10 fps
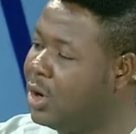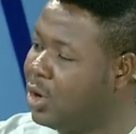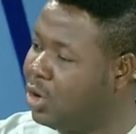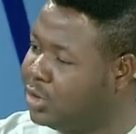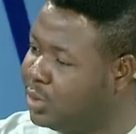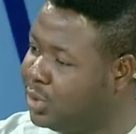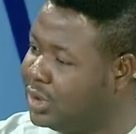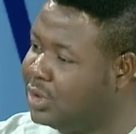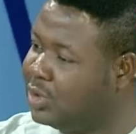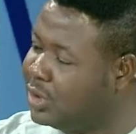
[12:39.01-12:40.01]

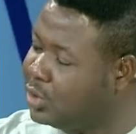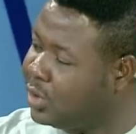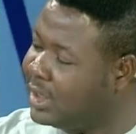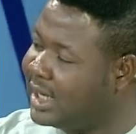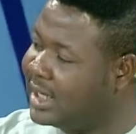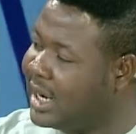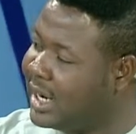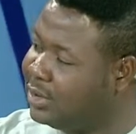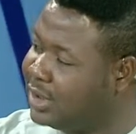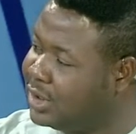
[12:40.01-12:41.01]
contributing to ensure that our
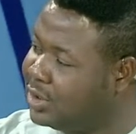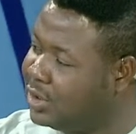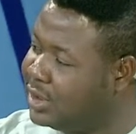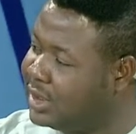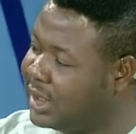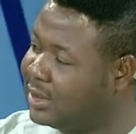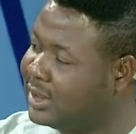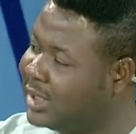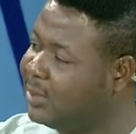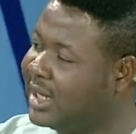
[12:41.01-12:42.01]
education sector,
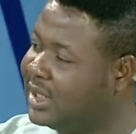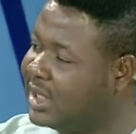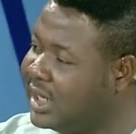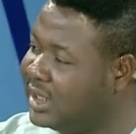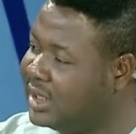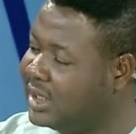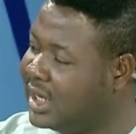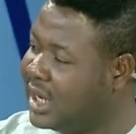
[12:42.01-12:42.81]
despite the challenges,